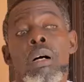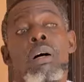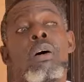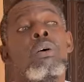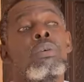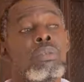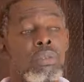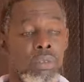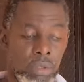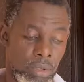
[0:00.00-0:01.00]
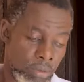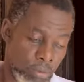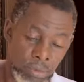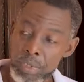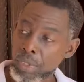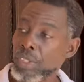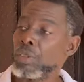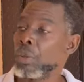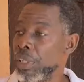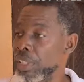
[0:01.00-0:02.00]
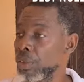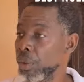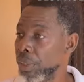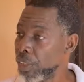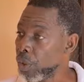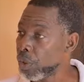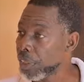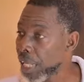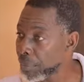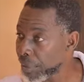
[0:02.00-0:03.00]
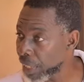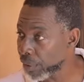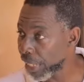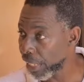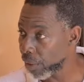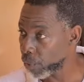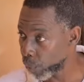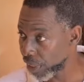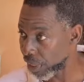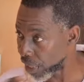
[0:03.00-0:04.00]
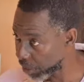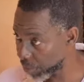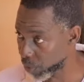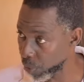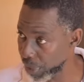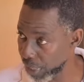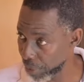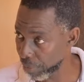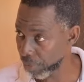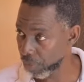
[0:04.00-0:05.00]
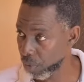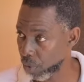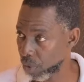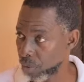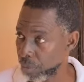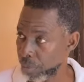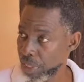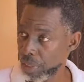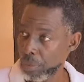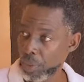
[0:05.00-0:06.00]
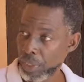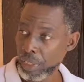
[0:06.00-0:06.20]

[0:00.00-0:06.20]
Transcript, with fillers: know you promised. It's okay, it's okay. Just calm down, eh? Wait, let me go in and bring